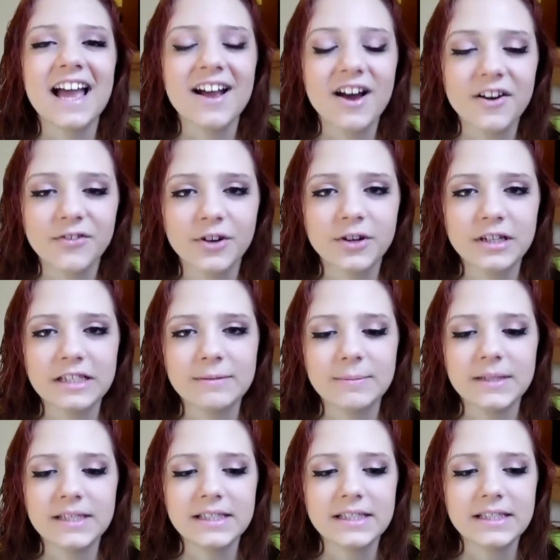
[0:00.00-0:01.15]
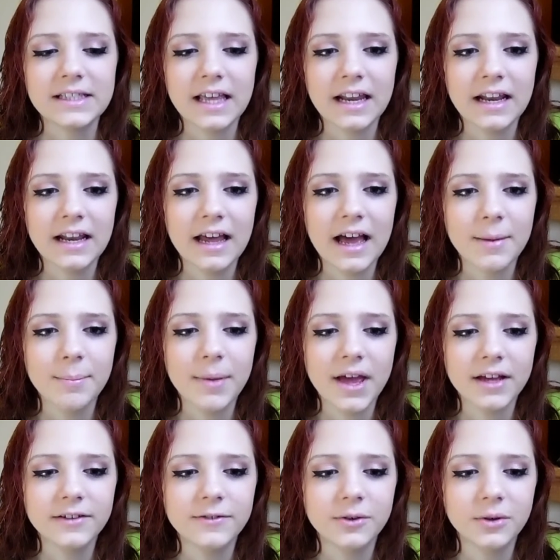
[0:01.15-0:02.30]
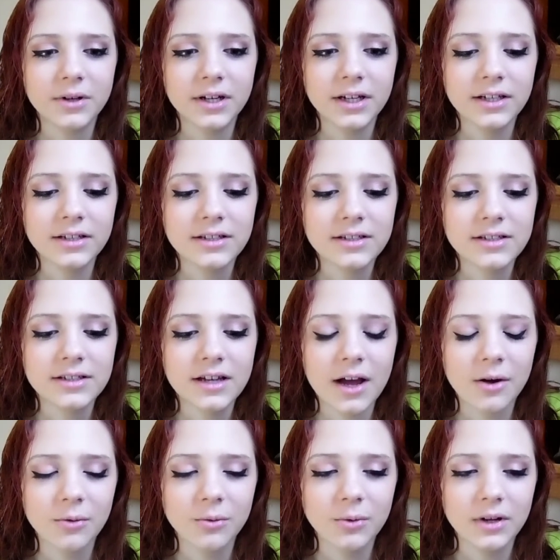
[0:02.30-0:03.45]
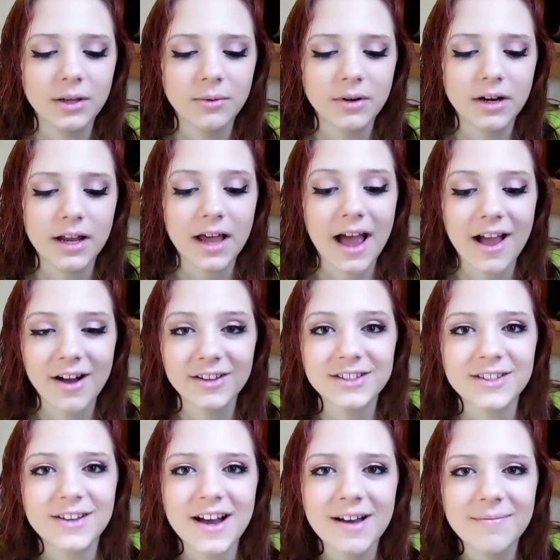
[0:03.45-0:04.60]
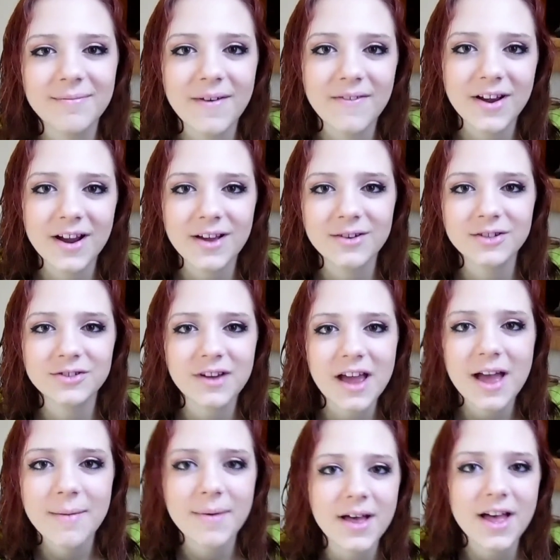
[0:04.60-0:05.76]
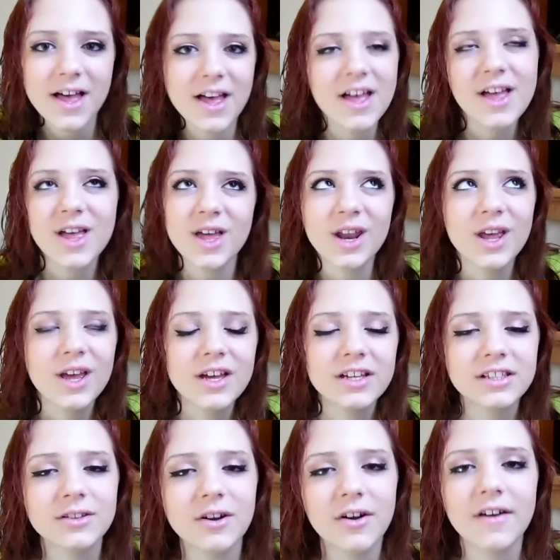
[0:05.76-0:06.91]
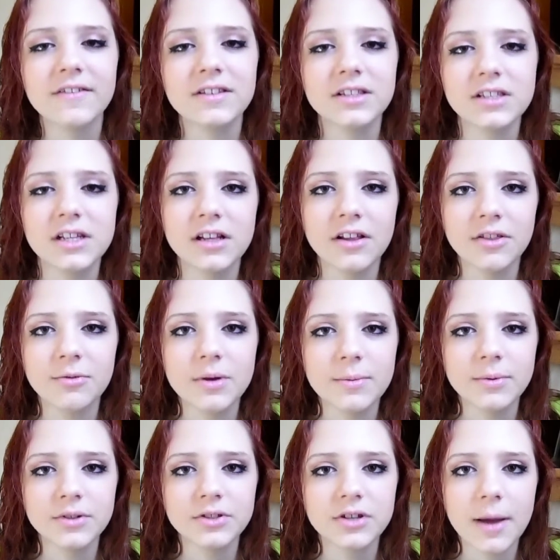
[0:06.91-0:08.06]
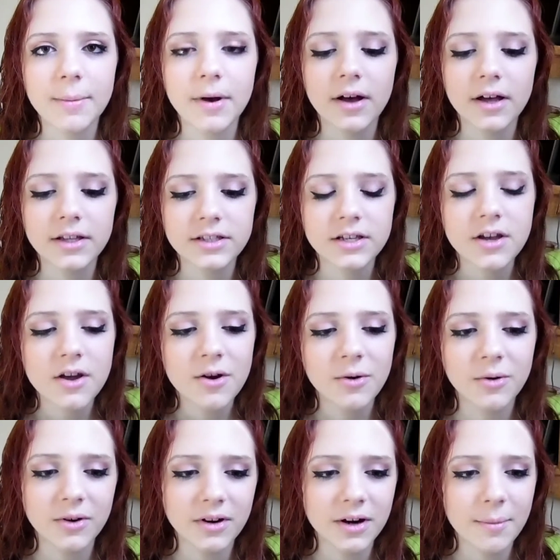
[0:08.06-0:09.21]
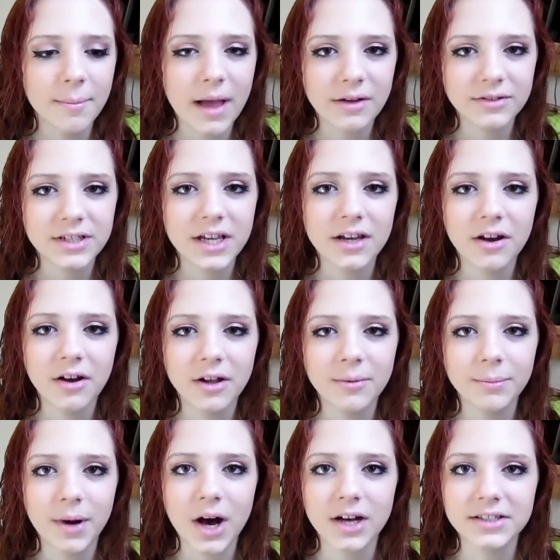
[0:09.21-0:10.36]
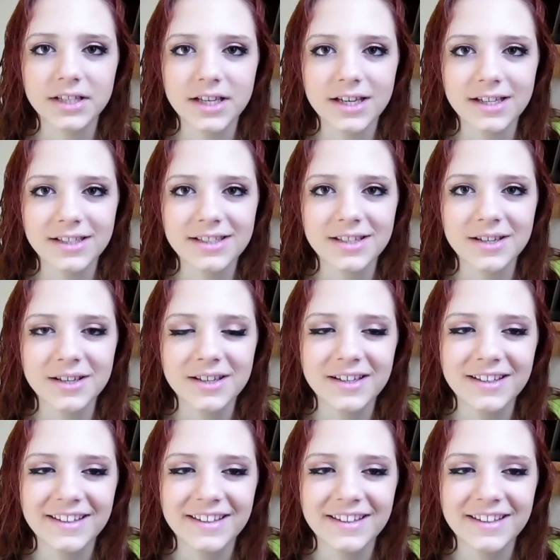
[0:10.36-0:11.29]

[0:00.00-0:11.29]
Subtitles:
I got it for Christmas and I begged for it. I really wanted it. I also got my very own tripod, so I don't have to steal other people's tripods or mount it on boxes.